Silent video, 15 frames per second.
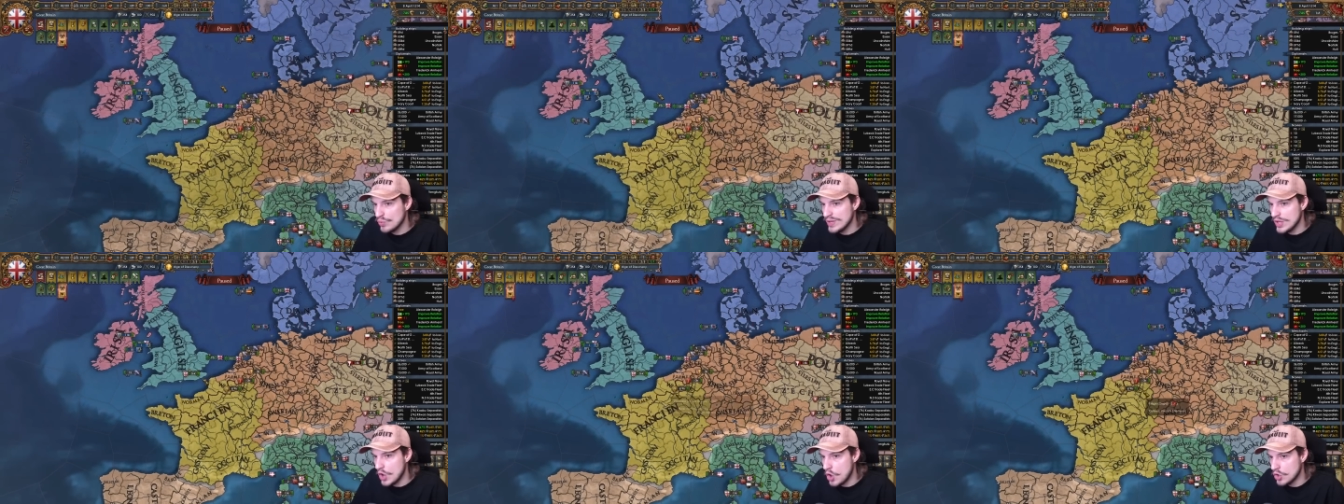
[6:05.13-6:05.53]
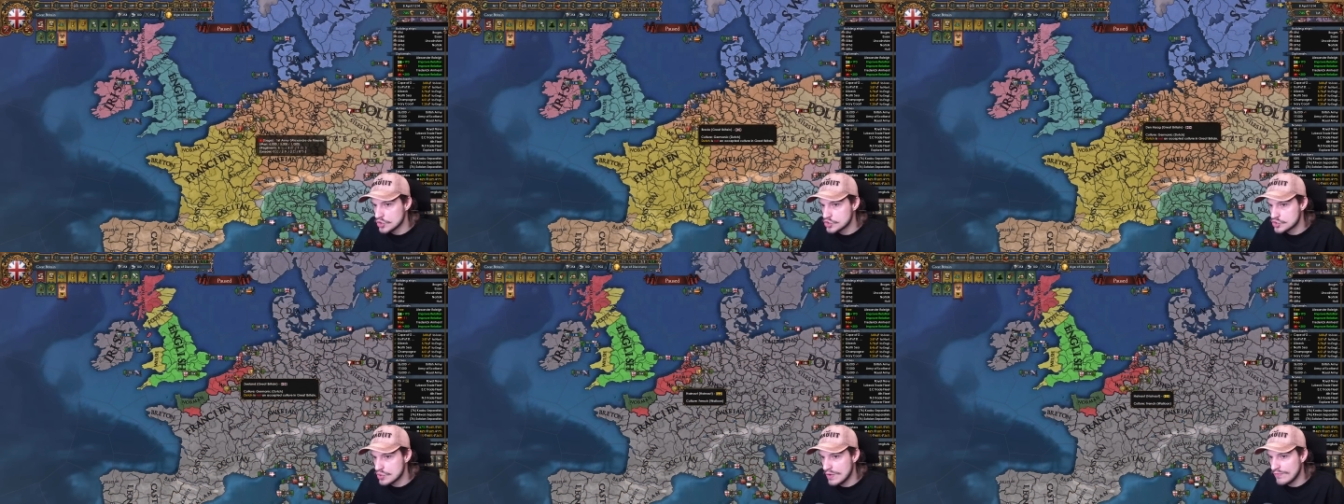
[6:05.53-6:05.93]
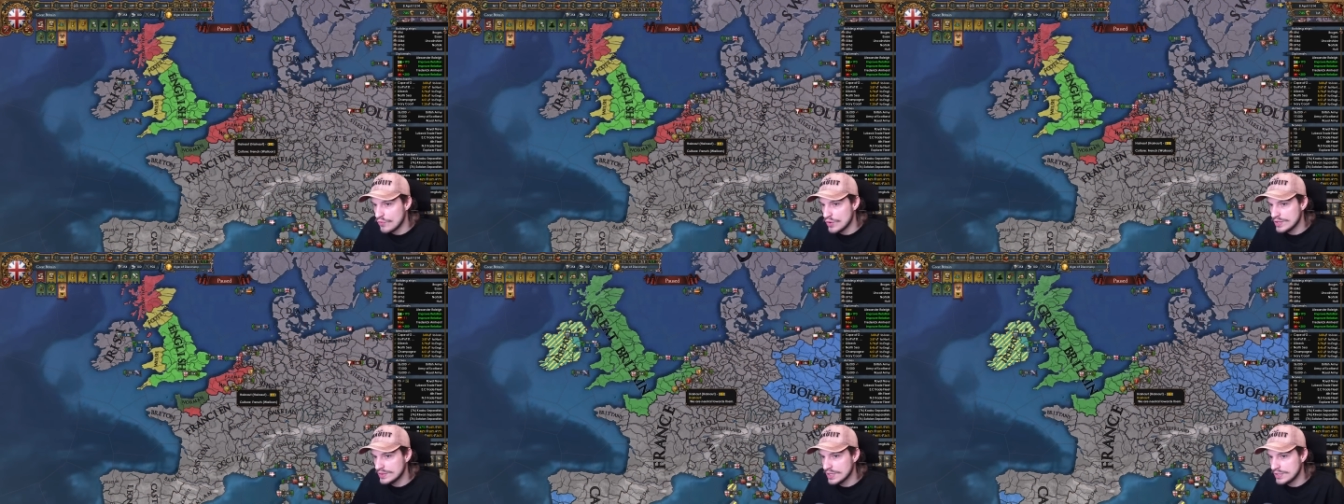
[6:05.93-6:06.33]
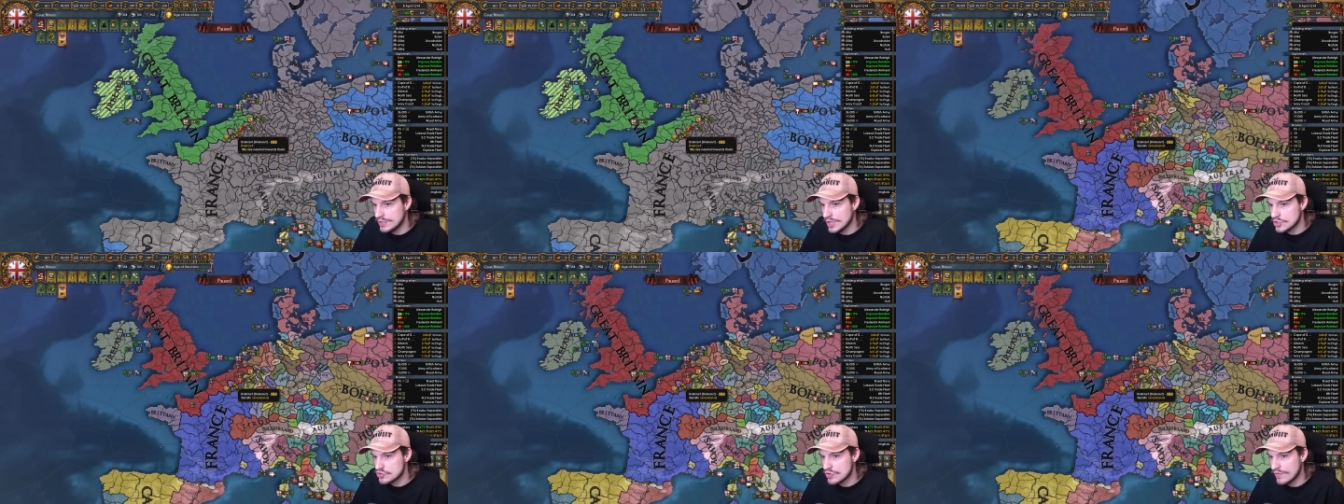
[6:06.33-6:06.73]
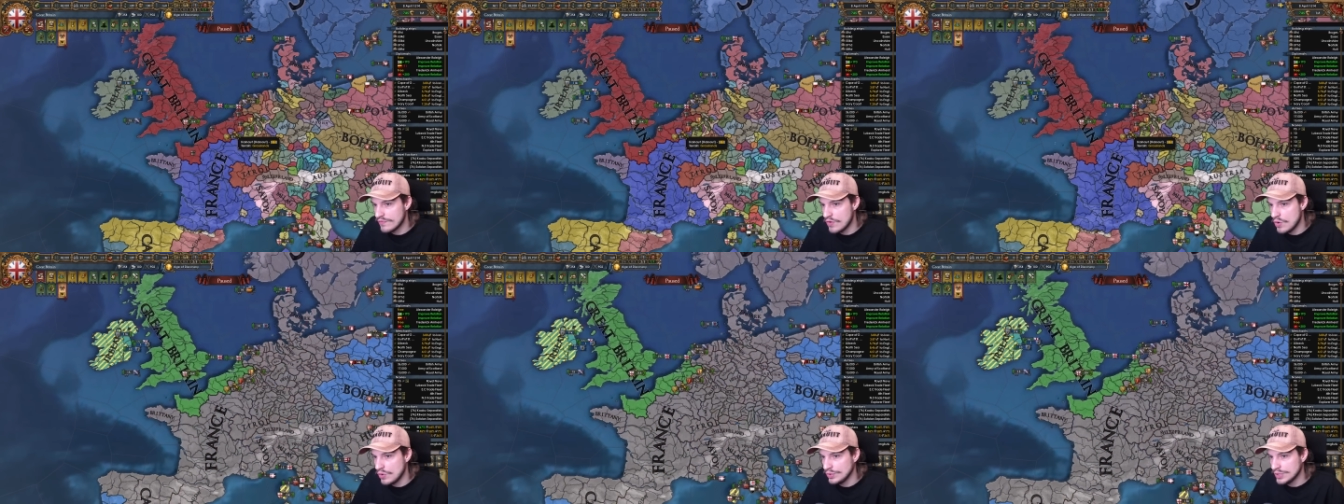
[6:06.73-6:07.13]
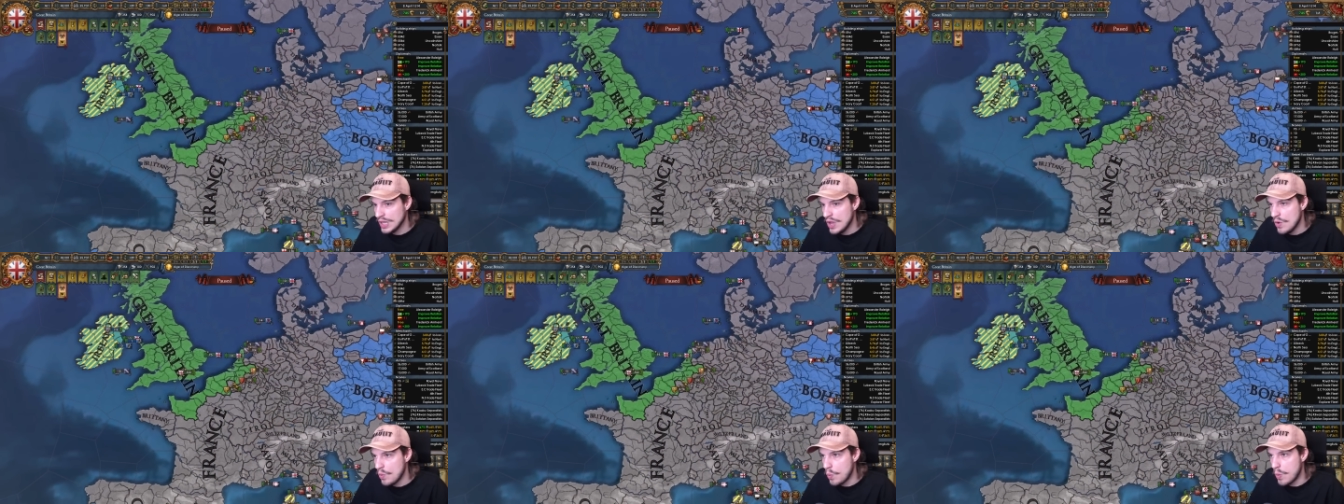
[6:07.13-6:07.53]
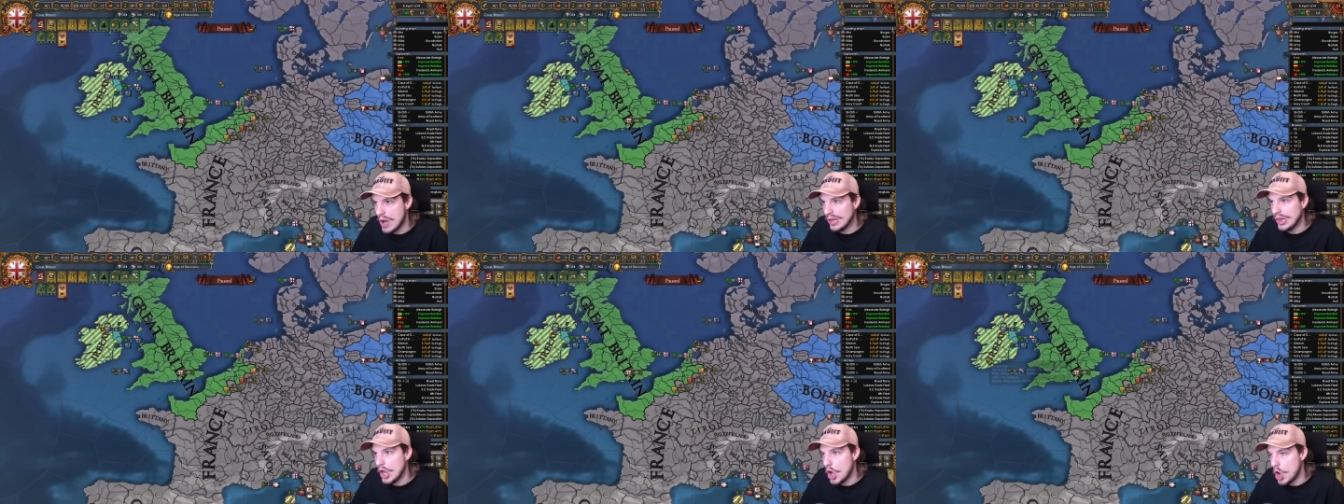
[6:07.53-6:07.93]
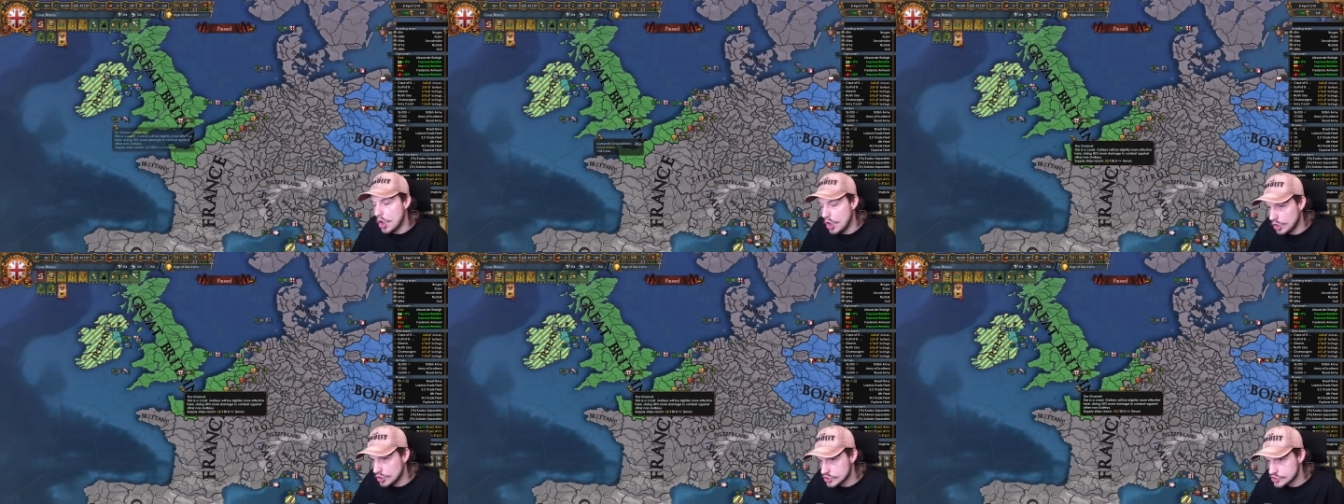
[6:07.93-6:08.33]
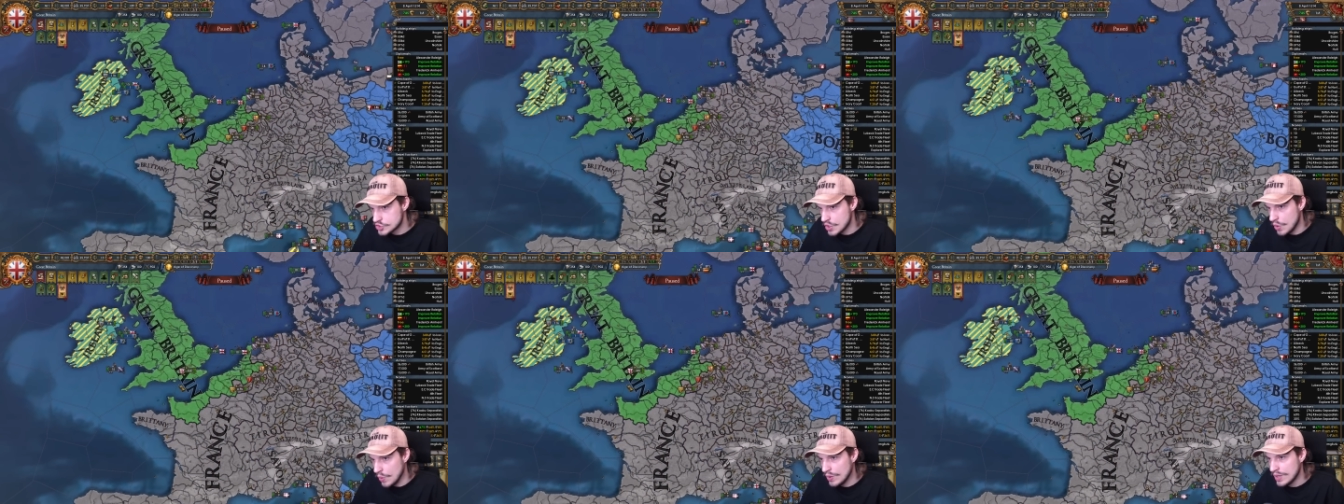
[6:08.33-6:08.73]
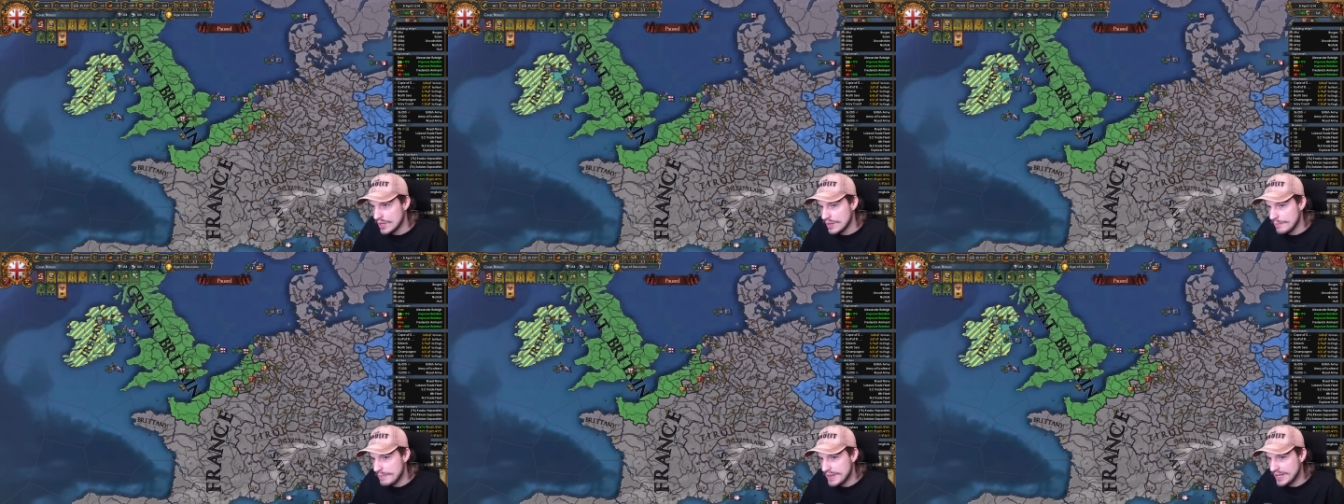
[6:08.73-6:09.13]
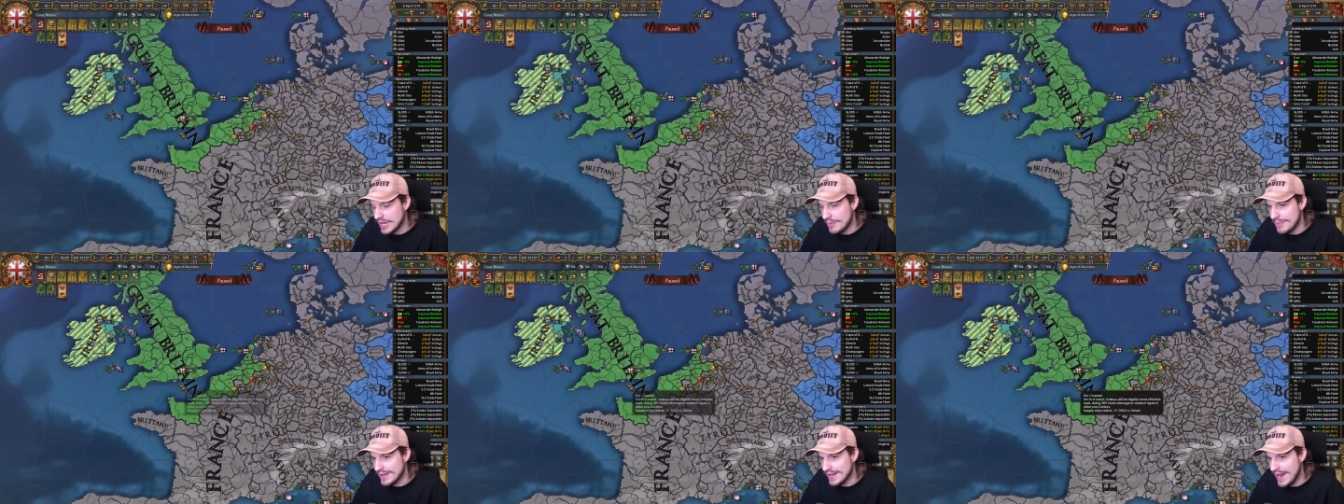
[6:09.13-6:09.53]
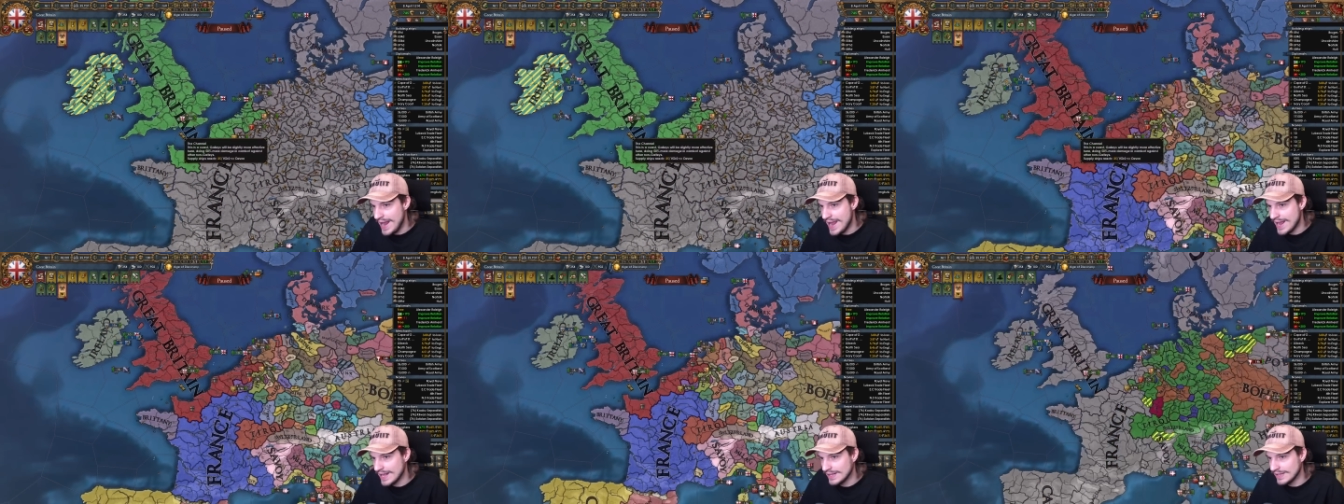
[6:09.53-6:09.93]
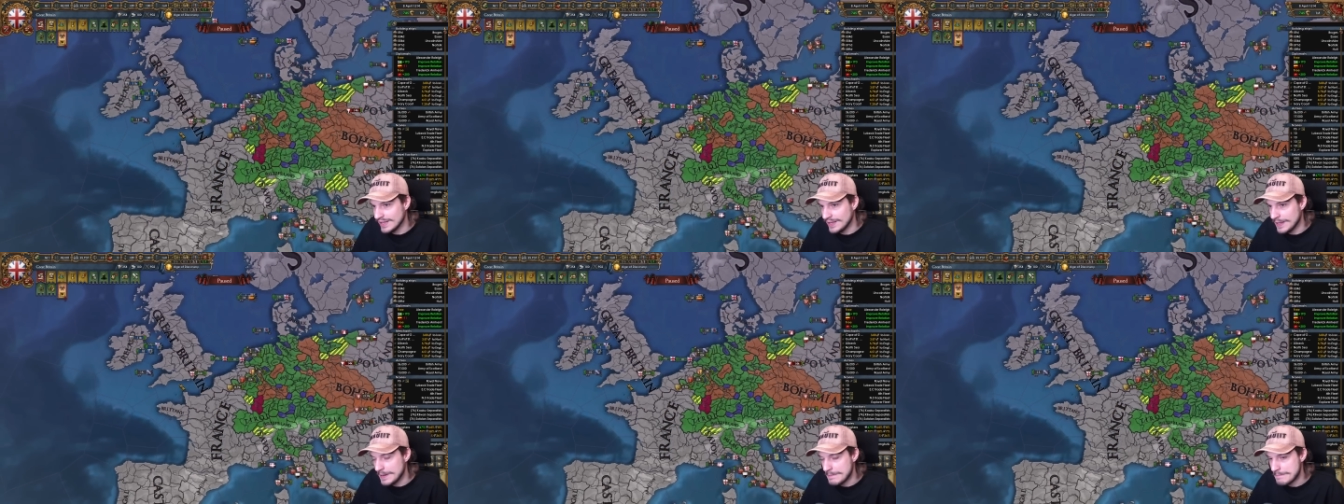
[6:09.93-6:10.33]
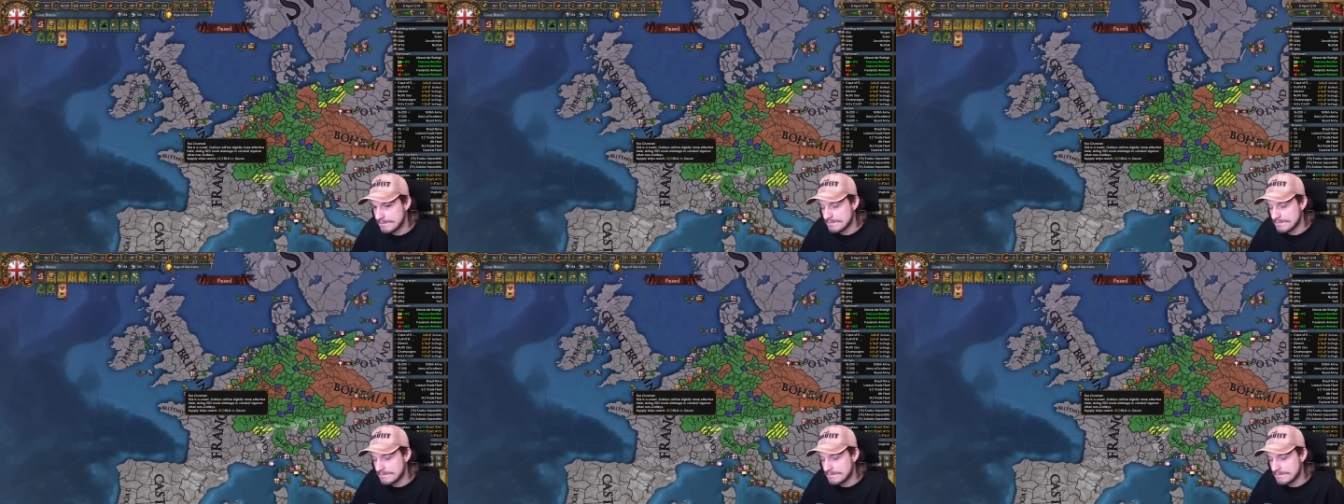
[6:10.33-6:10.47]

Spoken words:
we also avoid the Dutch revolt while also becoming Anglican?